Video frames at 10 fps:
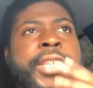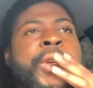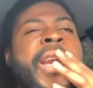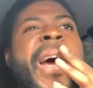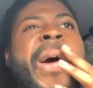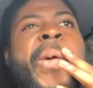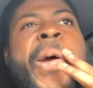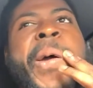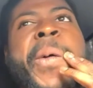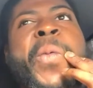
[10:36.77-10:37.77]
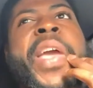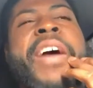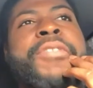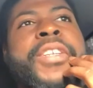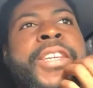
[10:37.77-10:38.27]
So now we
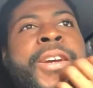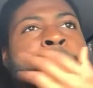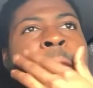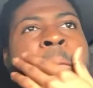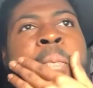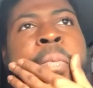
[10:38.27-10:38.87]
have to deal with